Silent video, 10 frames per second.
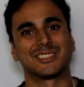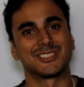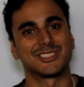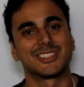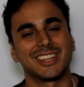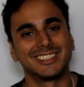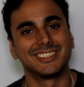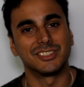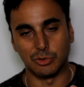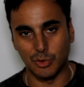just
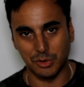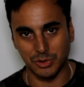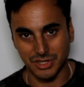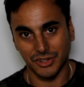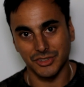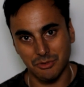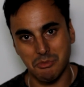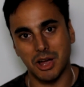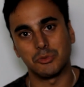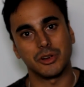said what was on your
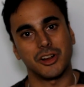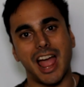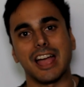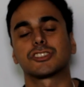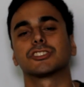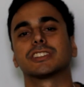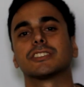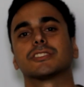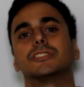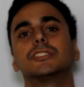mind, what you're actually
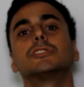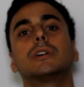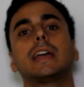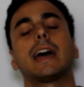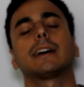here to do.